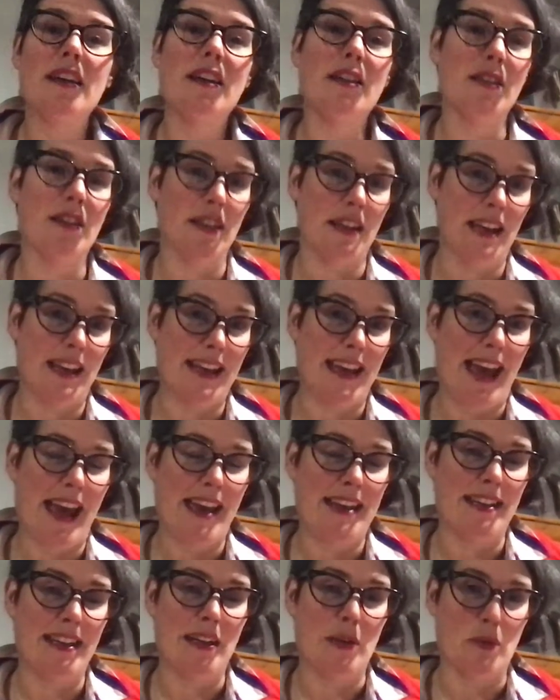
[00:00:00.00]
that
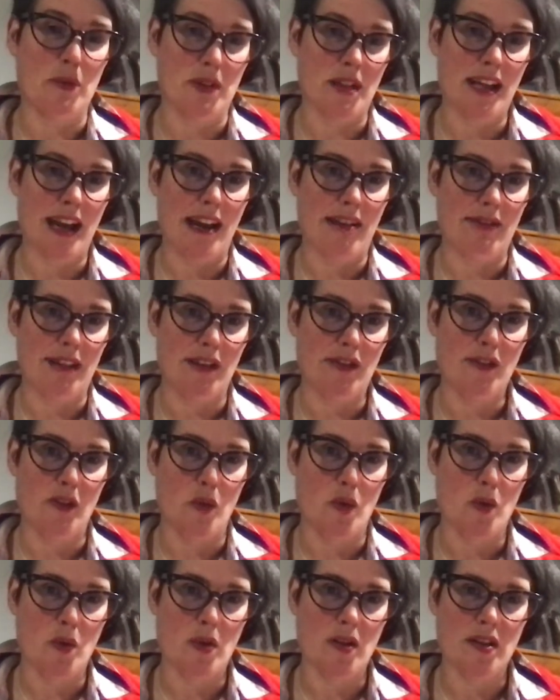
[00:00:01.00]
again it would carry
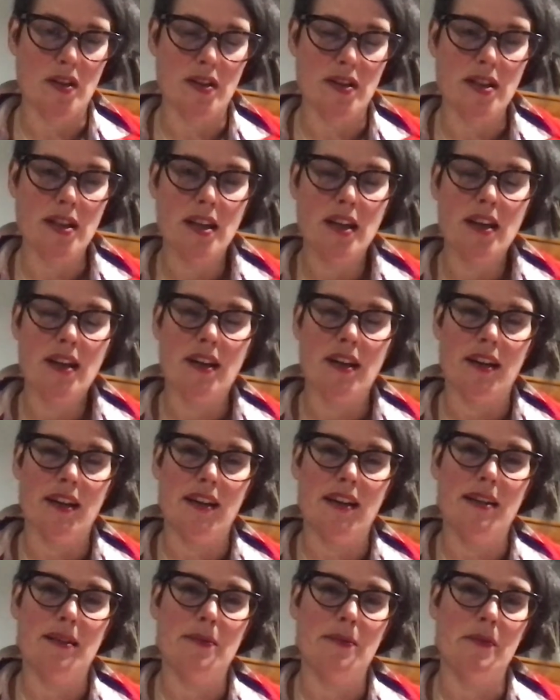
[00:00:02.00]
forward
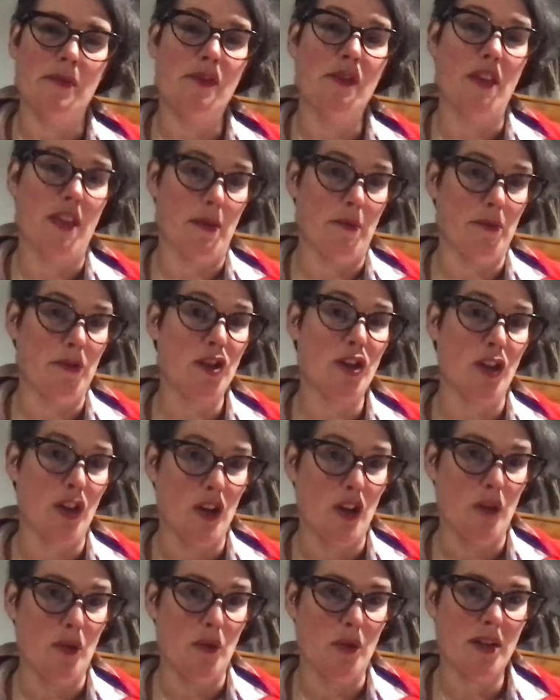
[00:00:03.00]
um, for them to
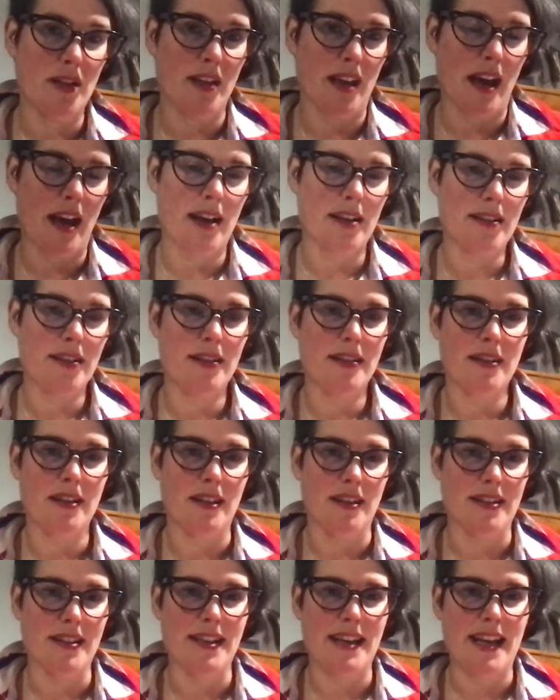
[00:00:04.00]
use that
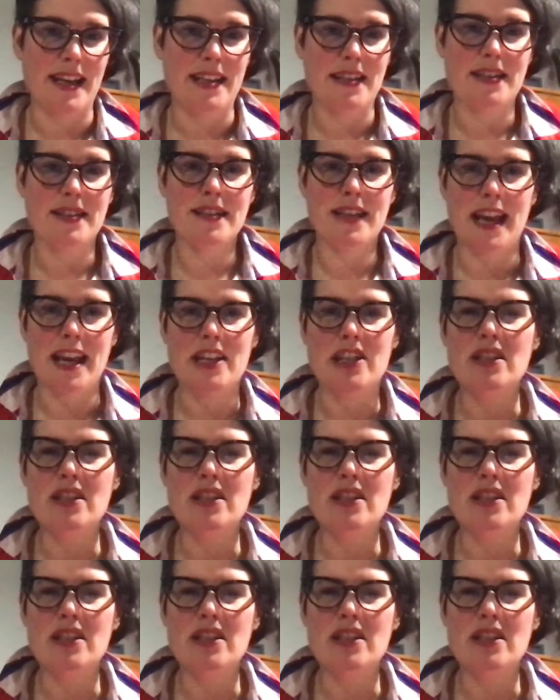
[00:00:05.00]
at a later stage.